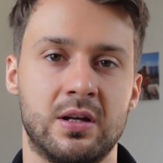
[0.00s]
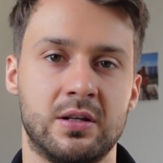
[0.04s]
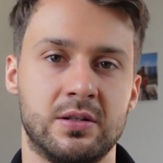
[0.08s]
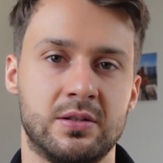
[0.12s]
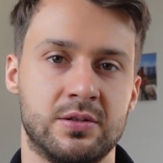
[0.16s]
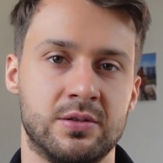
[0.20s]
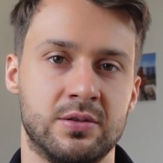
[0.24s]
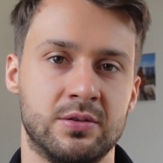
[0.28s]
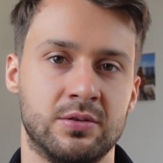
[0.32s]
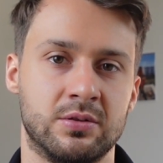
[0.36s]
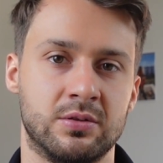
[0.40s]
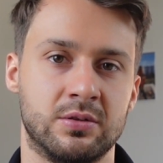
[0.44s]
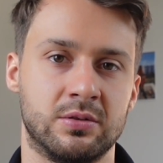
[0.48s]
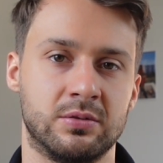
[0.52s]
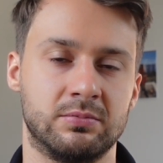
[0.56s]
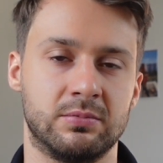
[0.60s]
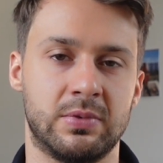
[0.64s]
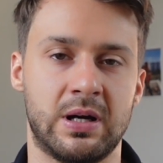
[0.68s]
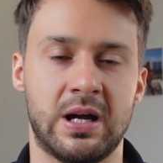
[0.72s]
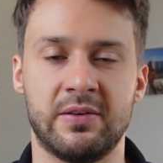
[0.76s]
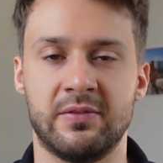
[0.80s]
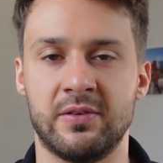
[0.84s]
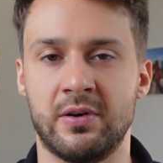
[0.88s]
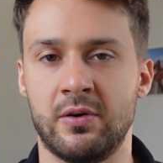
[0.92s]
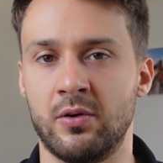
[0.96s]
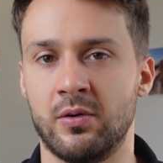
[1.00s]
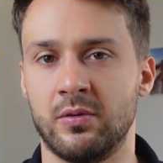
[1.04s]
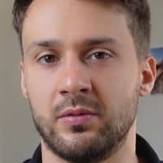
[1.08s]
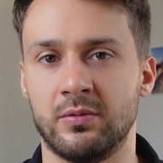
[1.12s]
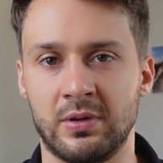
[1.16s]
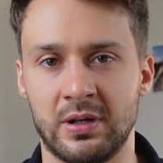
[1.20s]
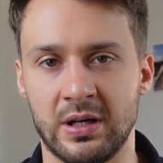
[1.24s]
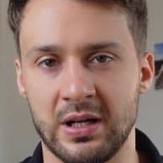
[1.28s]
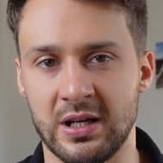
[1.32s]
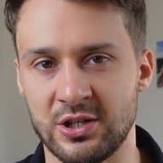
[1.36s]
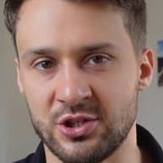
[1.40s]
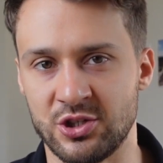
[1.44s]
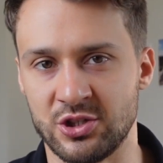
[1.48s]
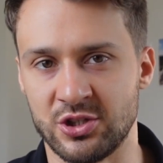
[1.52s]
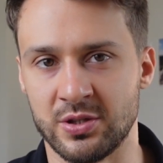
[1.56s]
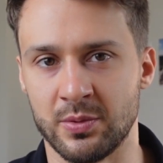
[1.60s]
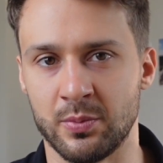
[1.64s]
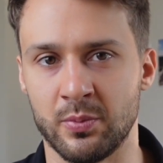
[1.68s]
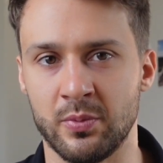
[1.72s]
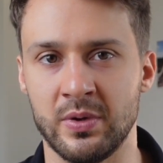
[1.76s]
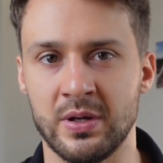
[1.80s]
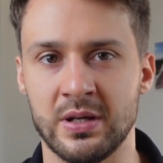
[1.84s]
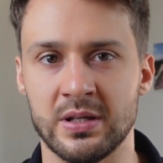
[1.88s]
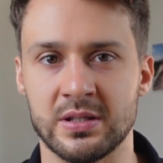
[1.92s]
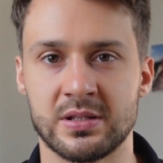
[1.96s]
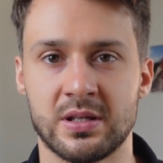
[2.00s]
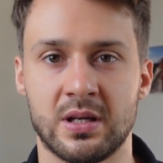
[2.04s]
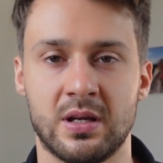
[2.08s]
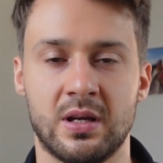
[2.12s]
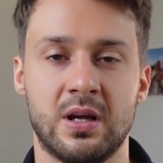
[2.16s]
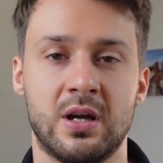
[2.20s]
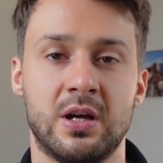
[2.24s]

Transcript: to have a relationship with